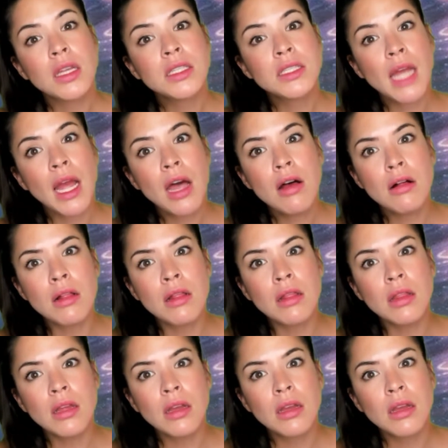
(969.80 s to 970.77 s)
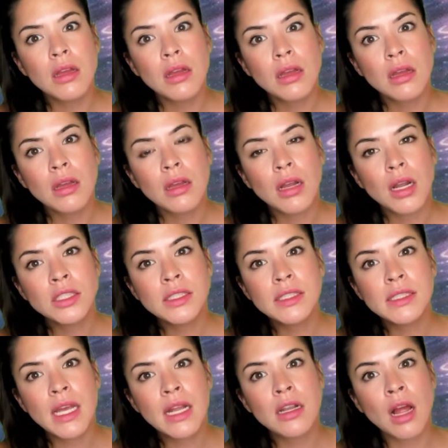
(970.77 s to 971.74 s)
The Dell. I
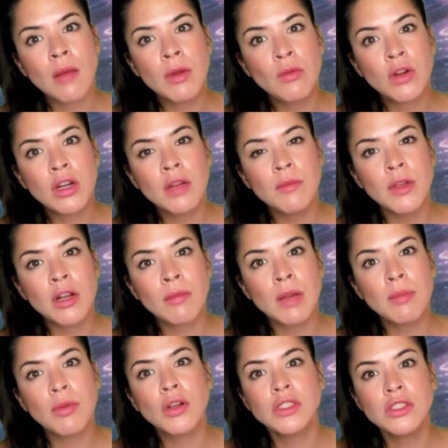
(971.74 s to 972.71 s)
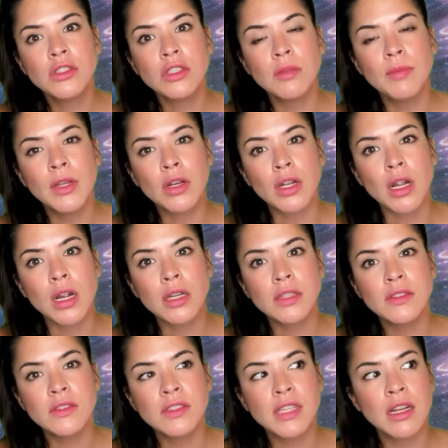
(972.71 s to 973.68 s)
just said not my work computer, my personal computer,
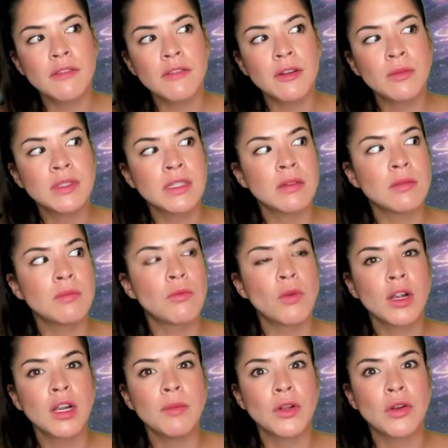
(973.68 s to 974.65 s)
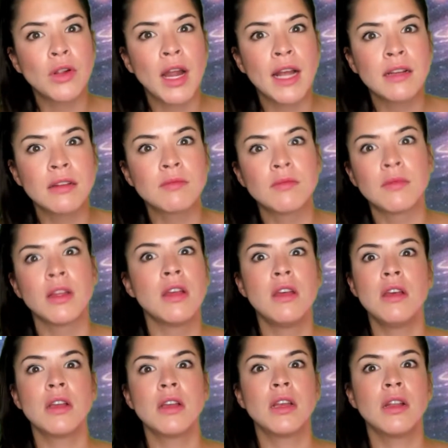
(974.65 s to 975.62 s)
because you said if it was a work computer, I had to
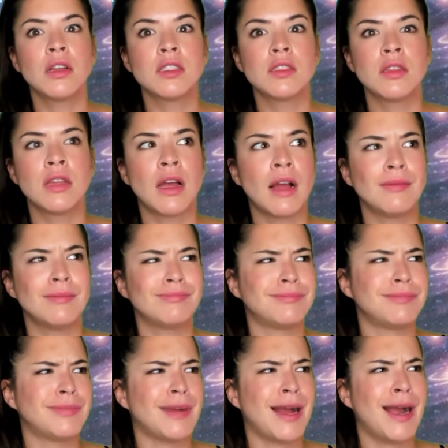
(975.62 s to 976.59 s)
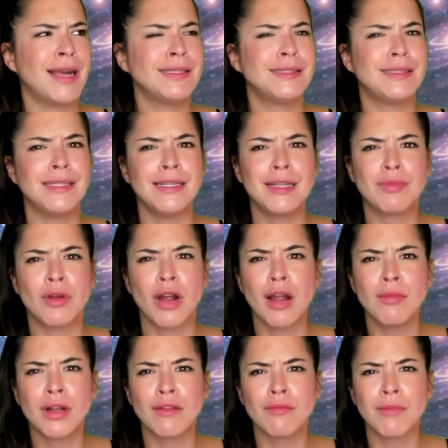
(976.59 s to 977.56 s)
connect to the
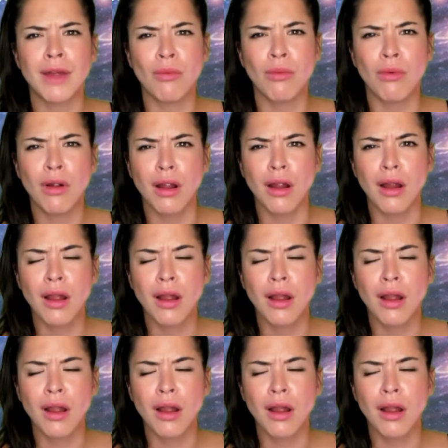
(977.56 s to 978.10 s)
department of my work.